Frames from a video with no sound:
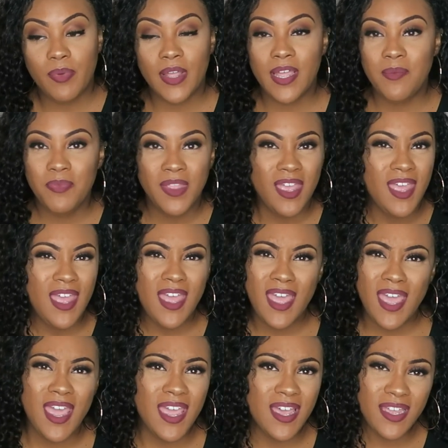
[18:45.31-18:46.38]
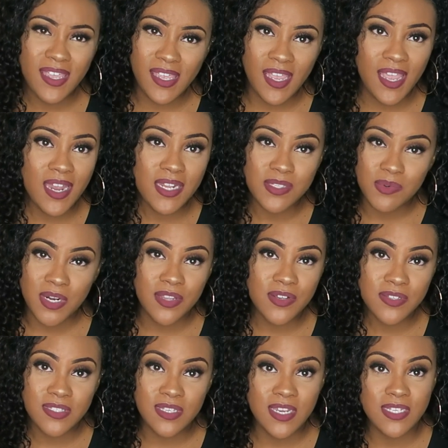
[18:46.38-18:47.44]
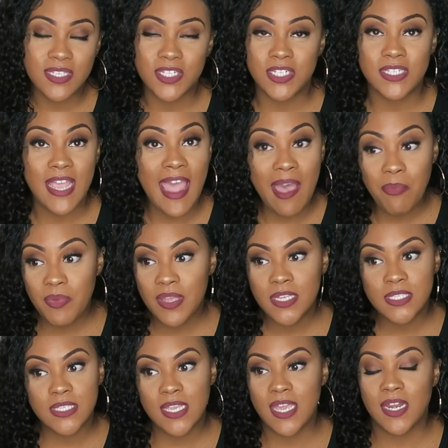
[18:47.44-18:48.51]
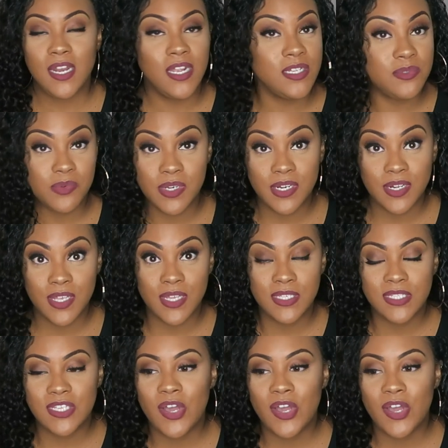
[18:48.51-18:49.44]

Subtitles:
But hey, again, it's one of those things that just happens, and it is what it is.